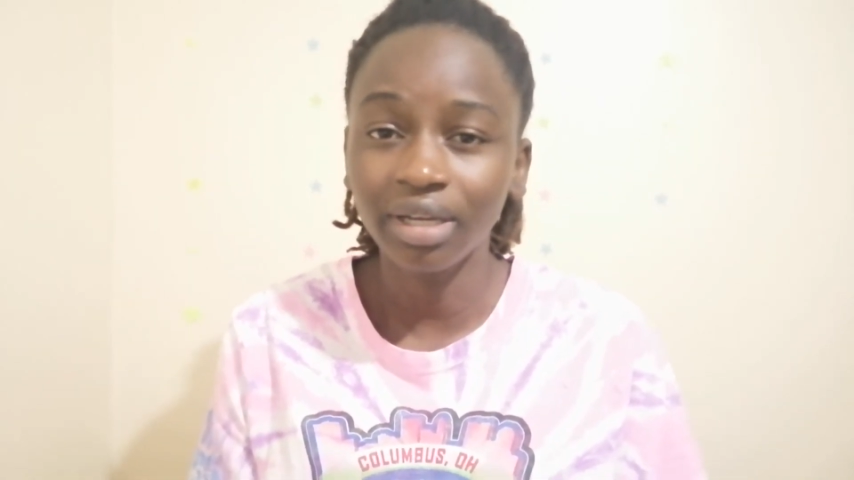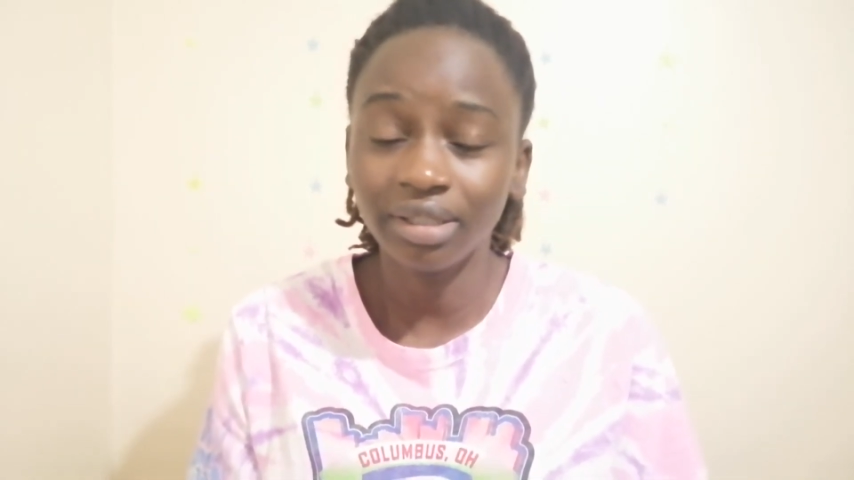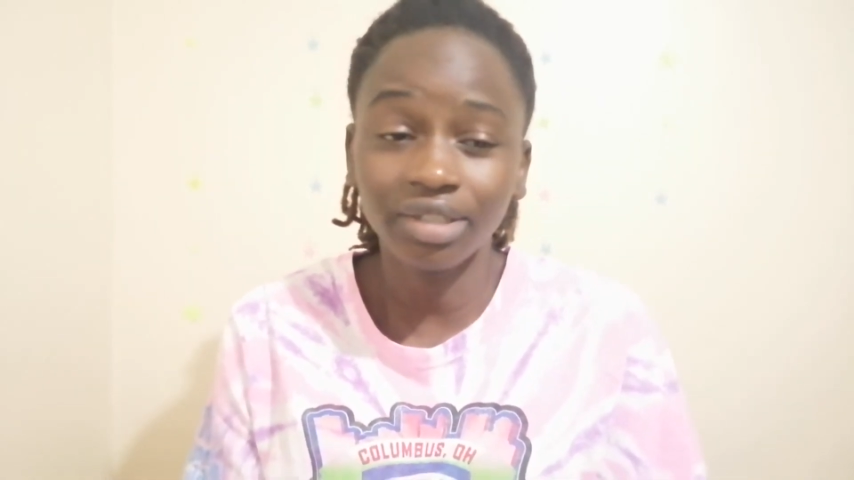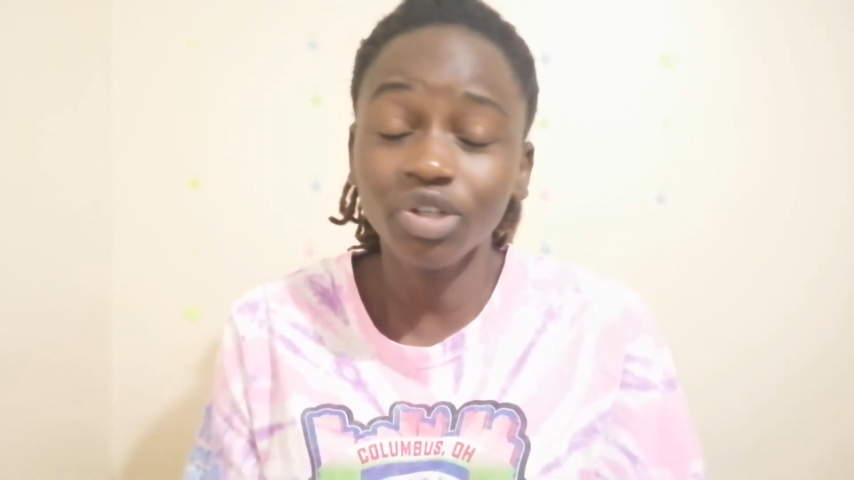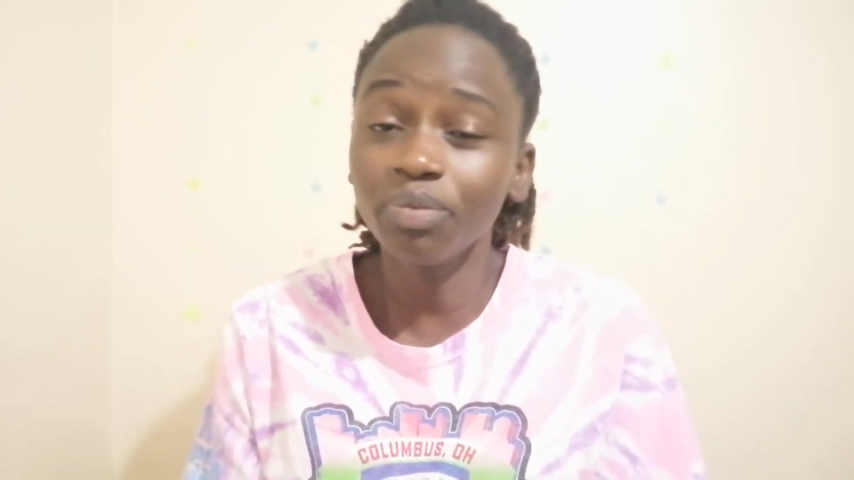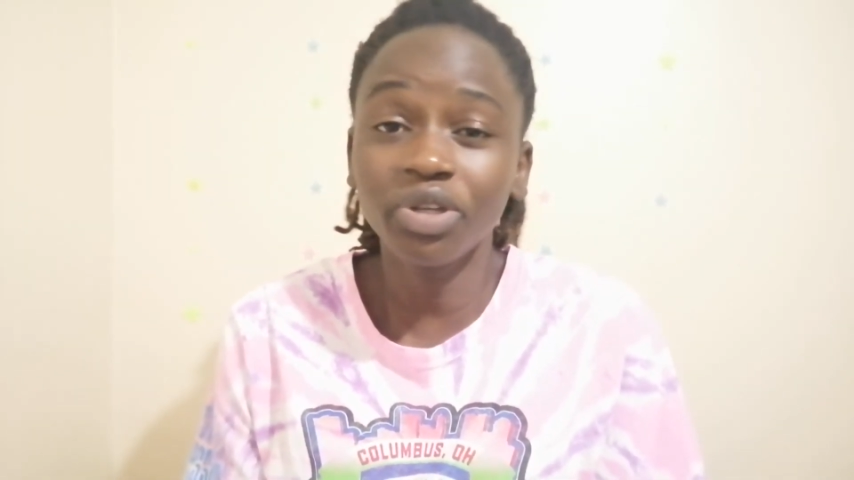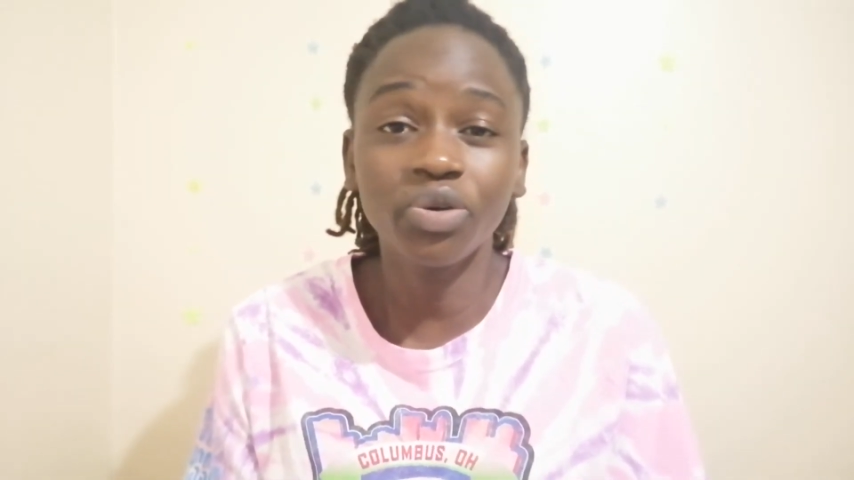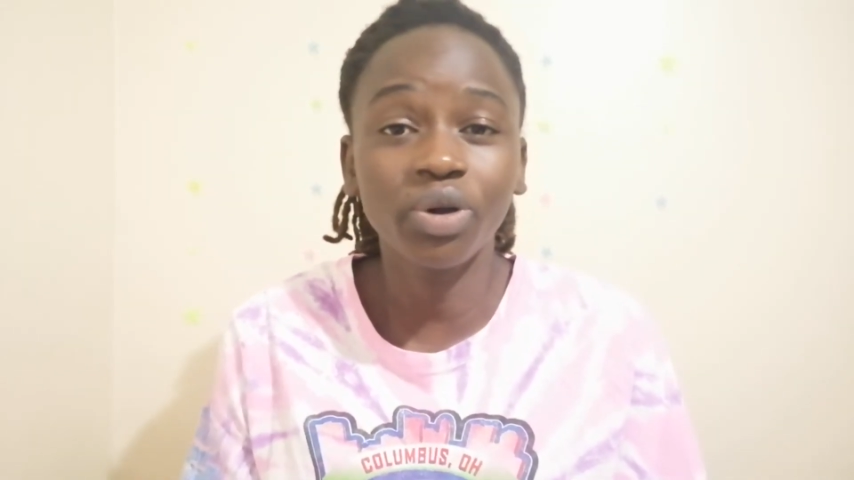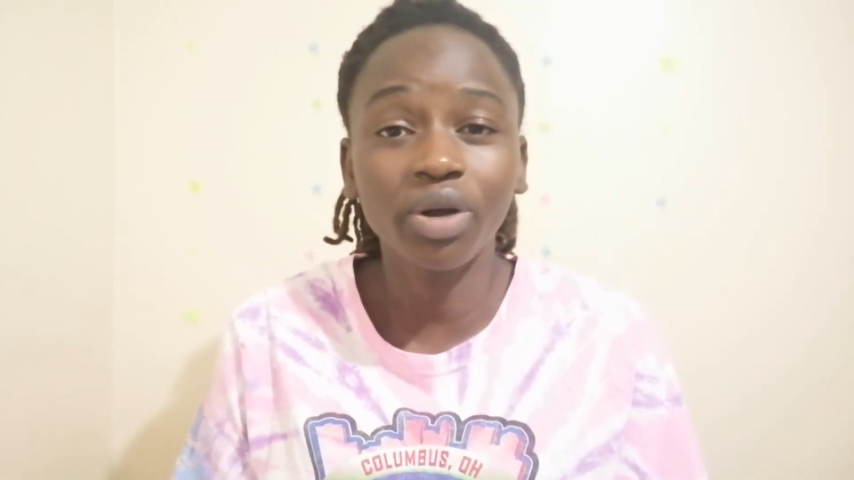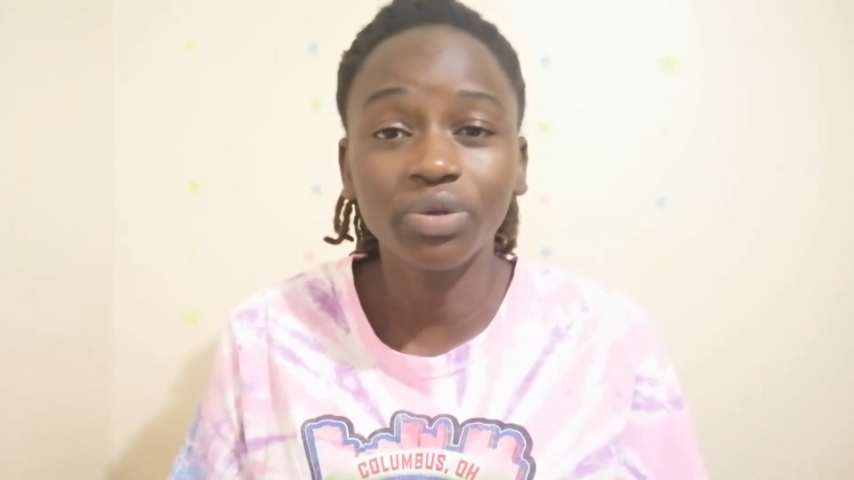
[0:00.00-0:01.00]
They told me
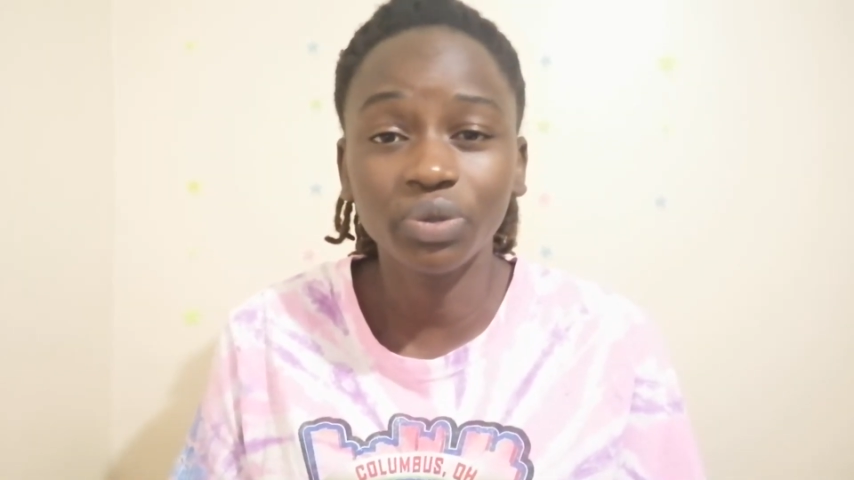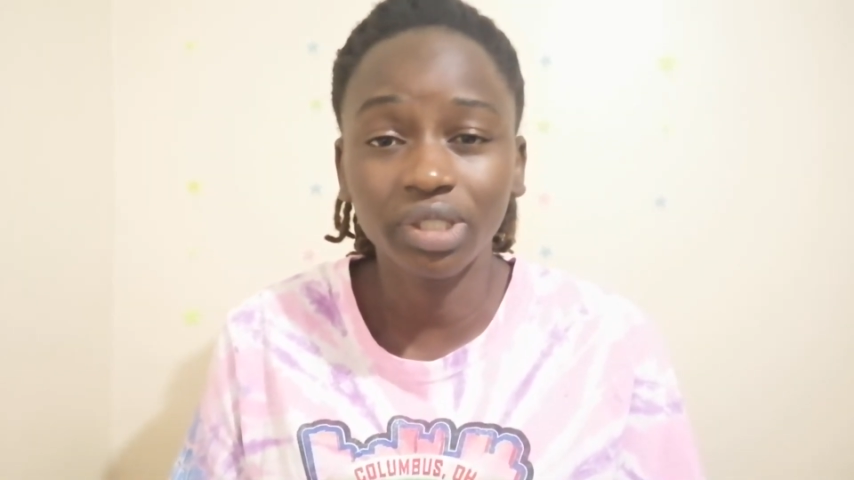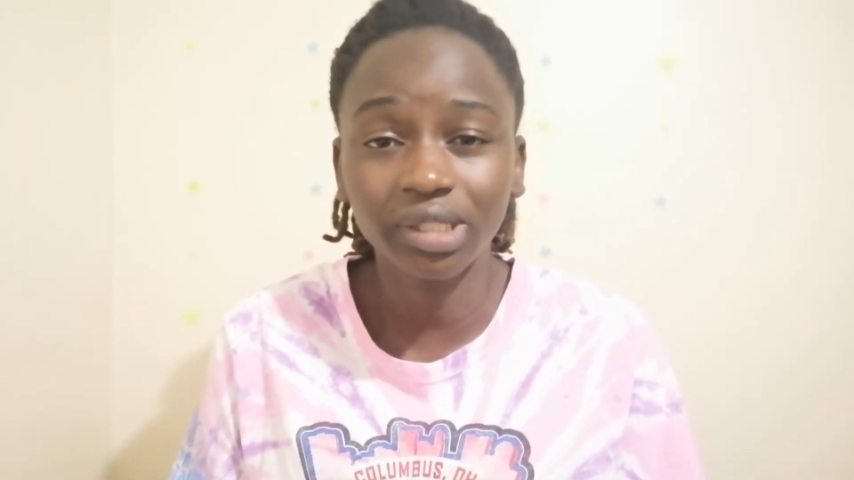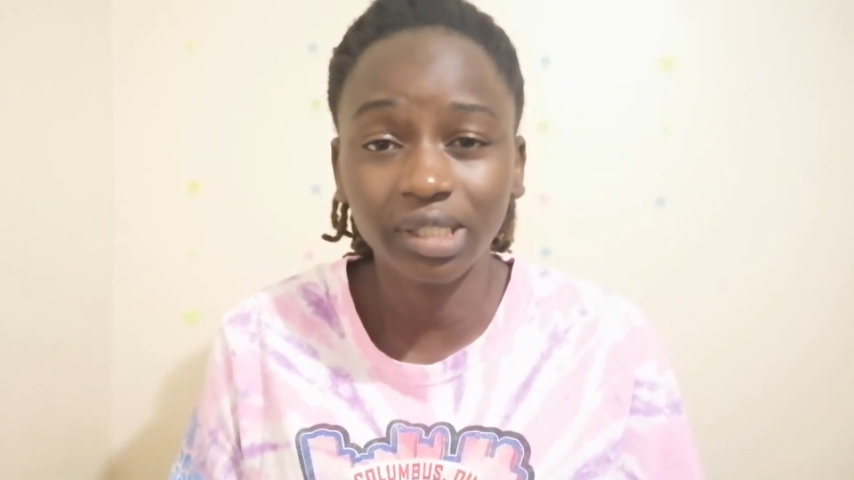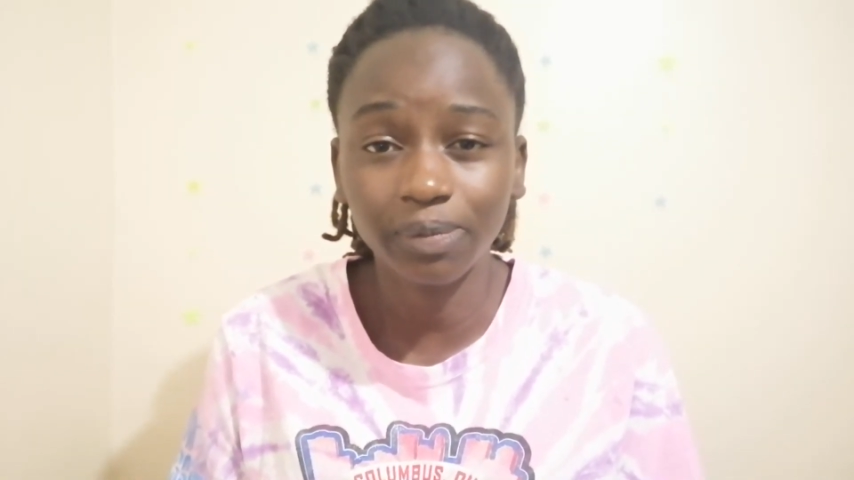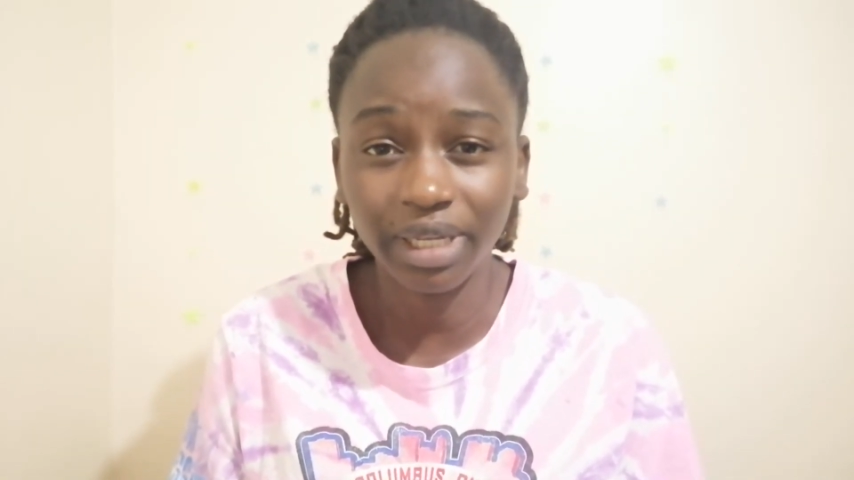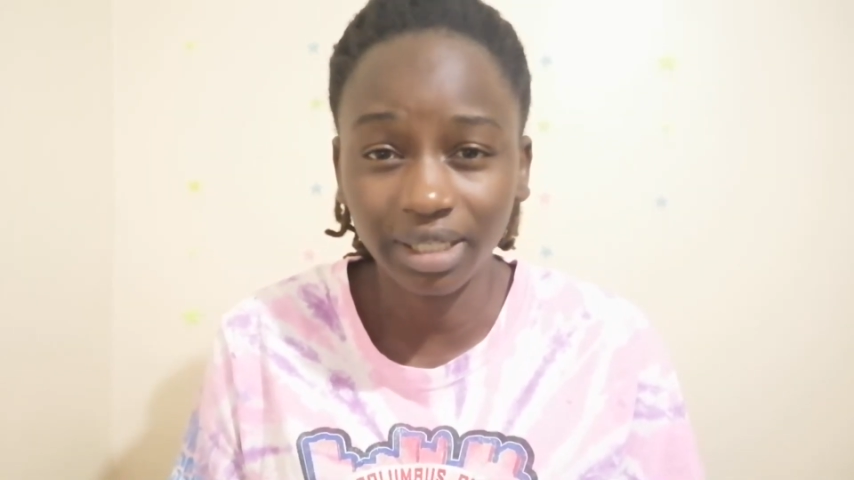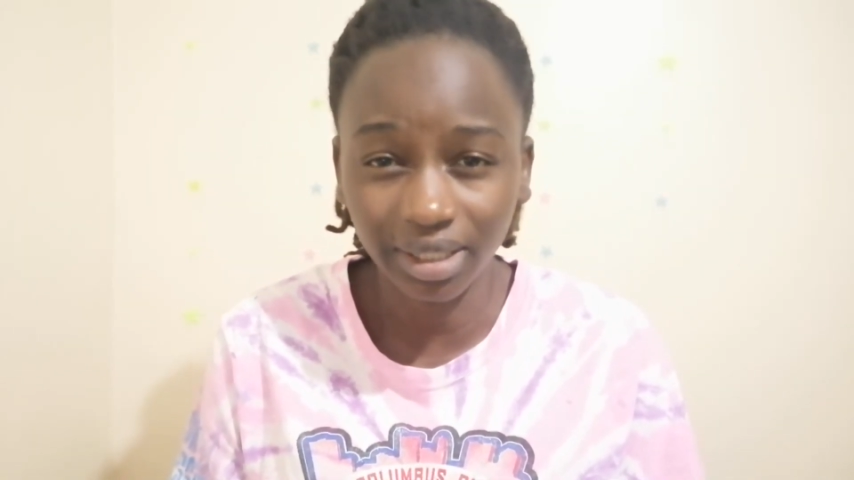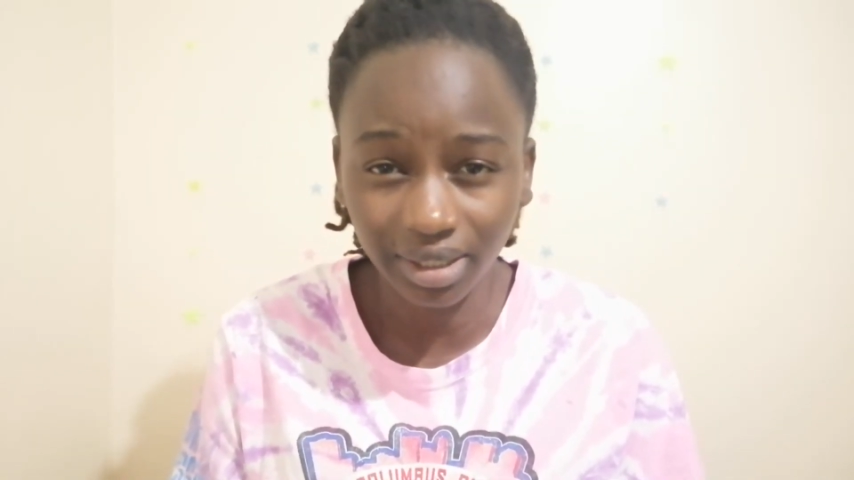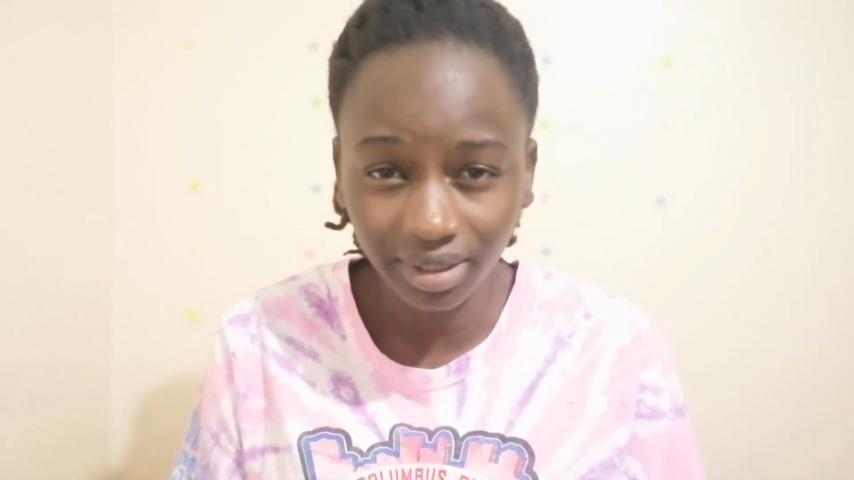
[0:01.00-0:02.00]
your account was
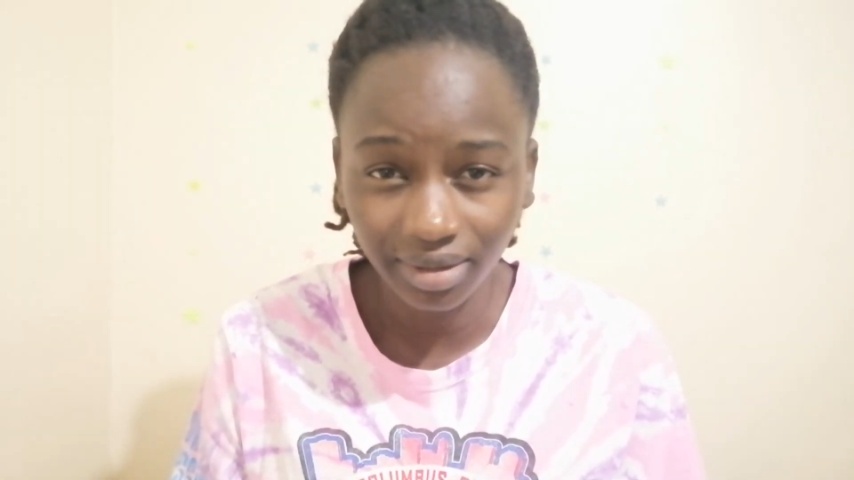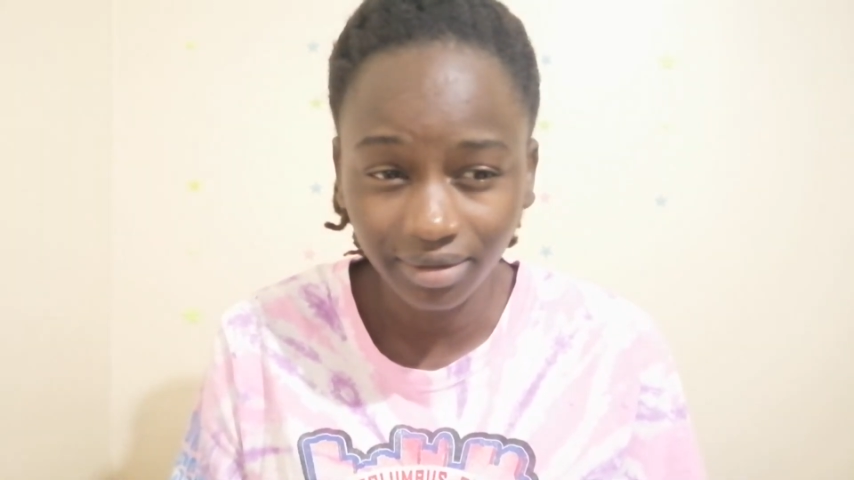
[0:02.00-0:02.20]
suspended.